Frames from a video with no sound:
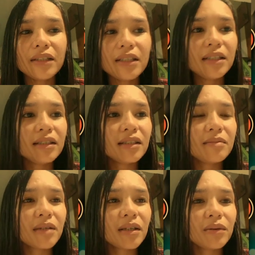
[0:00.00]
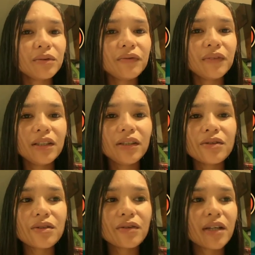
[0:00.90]
deleted my old
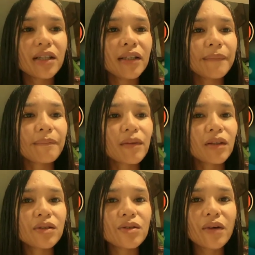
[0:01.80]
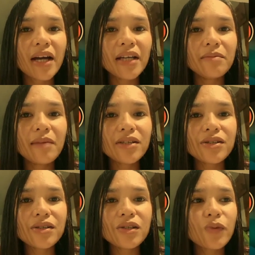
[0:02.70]
videos already. So KineMaster
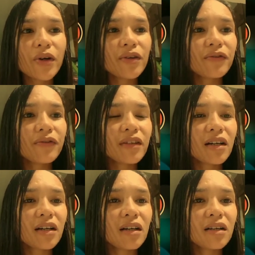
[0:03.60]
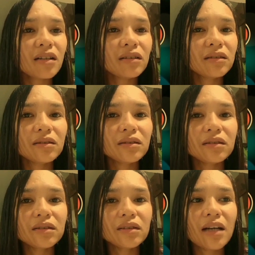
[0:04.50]
is one of the
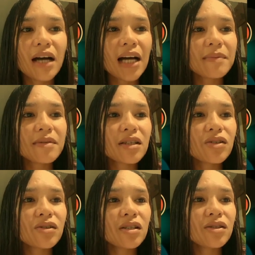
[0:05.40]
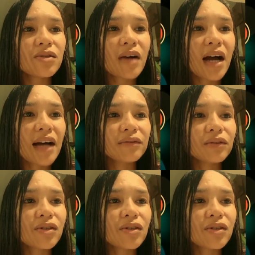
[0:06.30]
apps that you need to have to